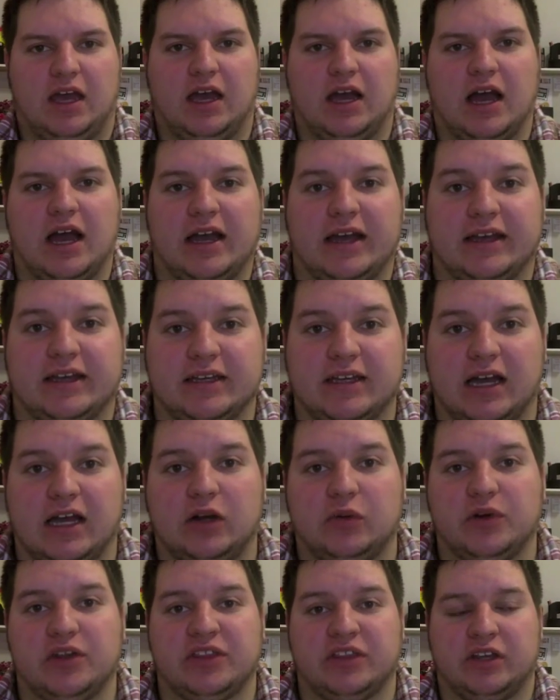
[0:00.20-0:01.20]
Hi,
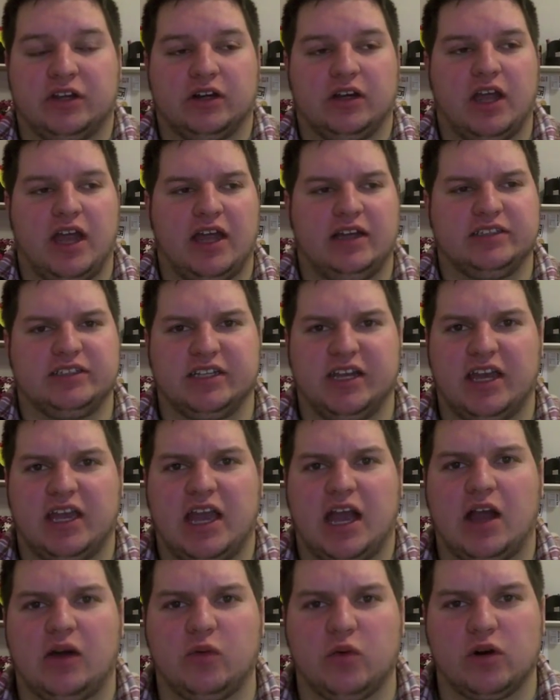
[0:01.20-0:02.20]
Kyle With here, and
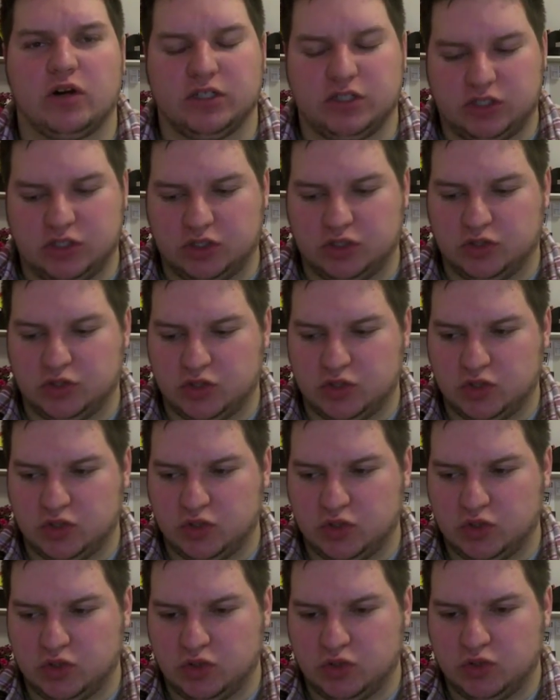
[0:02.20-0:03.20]
today I want
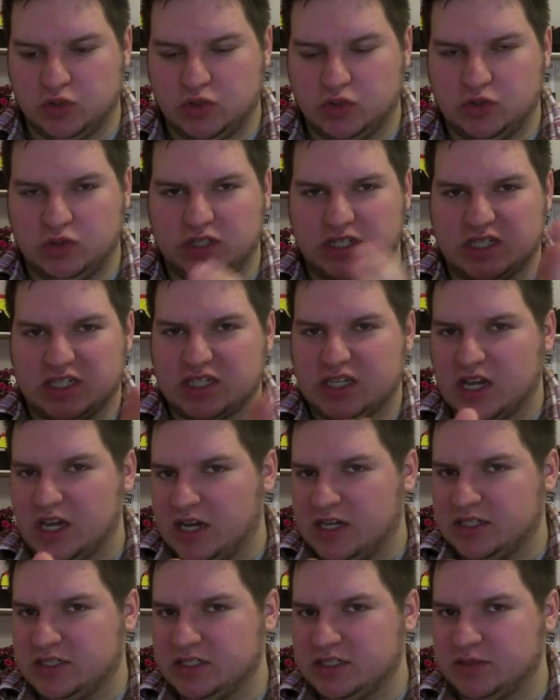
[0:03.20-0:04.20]
to
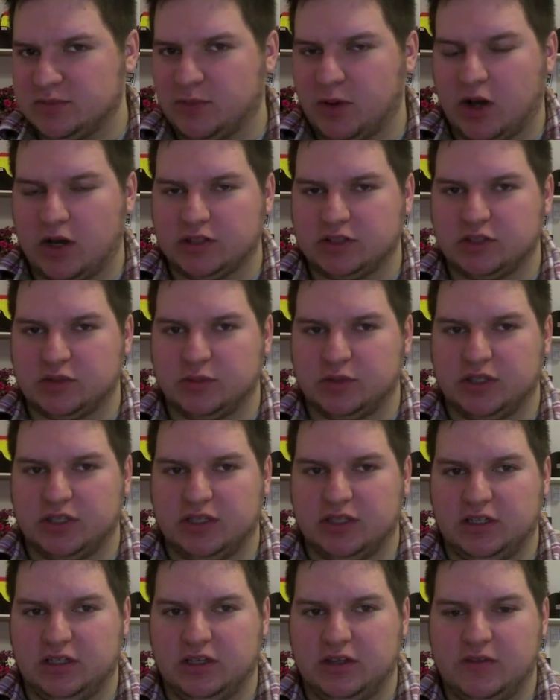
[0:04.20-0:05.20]
discuss
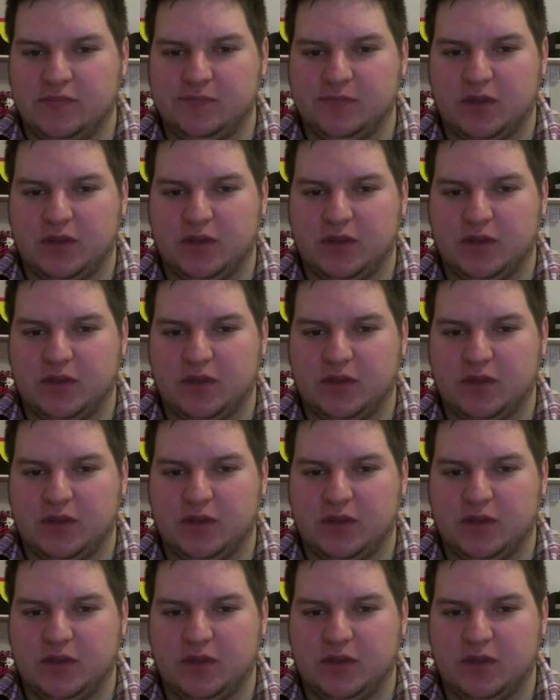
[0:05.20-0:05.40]
possibly